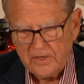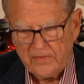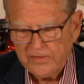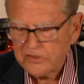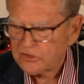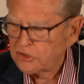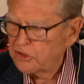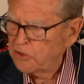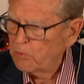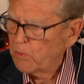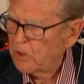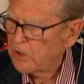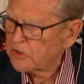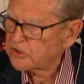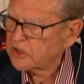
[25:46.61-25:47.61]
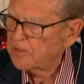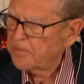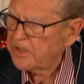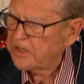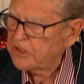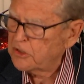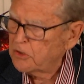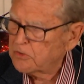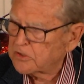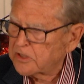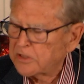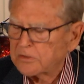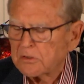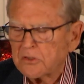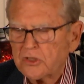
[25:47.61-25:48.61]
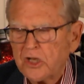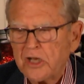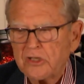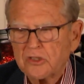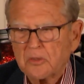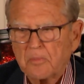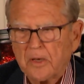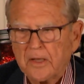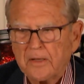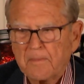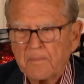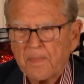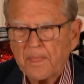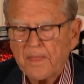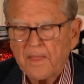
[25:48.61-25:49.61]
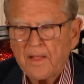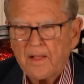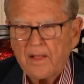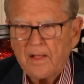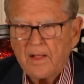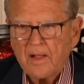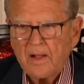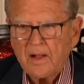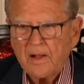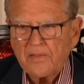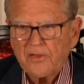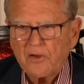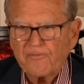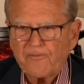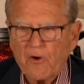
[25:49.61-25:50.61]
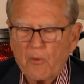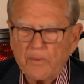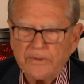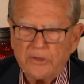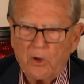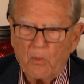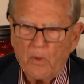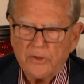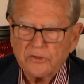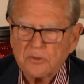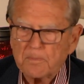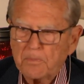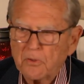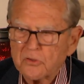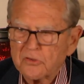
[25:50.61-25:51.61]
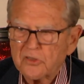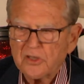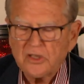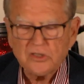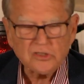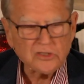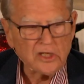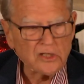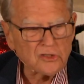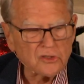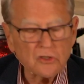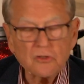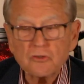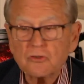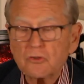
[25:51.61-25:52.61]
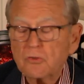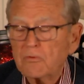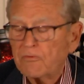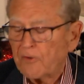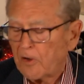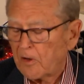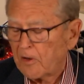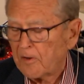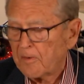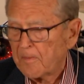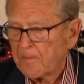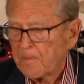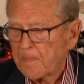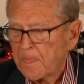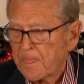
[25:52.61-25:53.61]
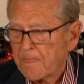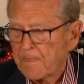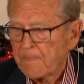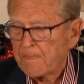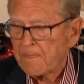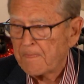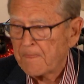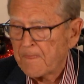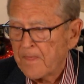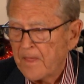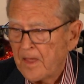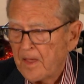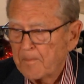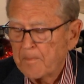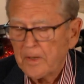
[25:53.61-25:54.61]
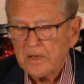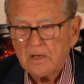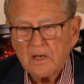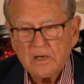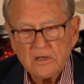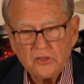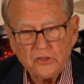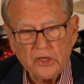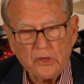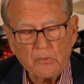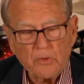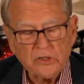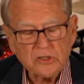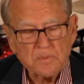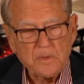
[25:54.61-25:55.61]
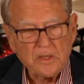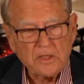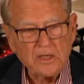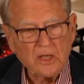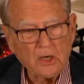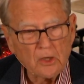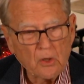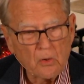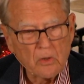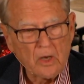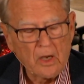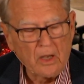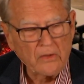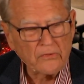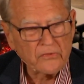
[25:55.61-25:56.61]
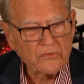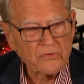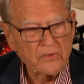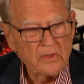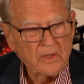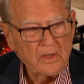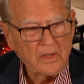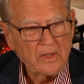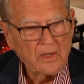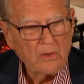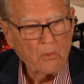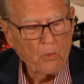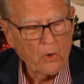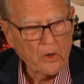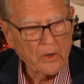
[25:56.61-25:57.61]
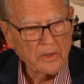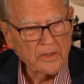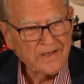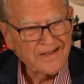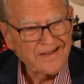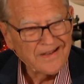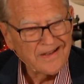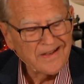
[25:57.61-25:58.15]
Now, these two words can be used interchangeably. Therefore, we don't want to push the distinction too far. But generally speaking, logos, word,